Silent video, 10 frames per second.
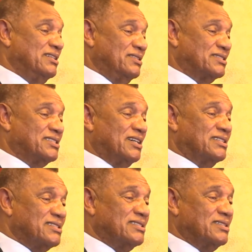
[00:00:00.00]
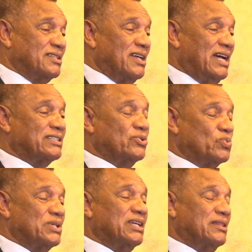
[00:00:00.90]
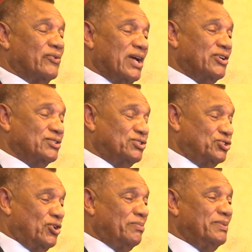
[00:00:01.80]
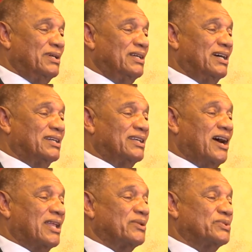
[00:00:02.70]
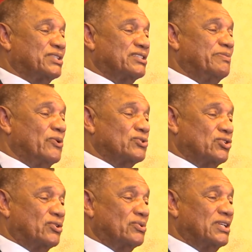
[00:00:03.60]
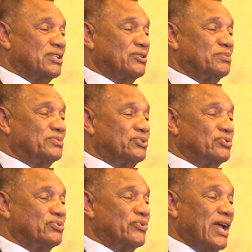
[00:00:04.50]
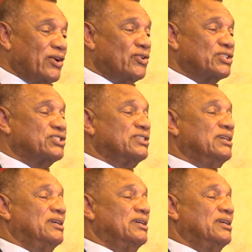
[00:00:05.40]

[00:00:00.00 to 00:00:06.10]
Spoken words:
The sons had to work in the record shop, and Carter was exposed not only to records,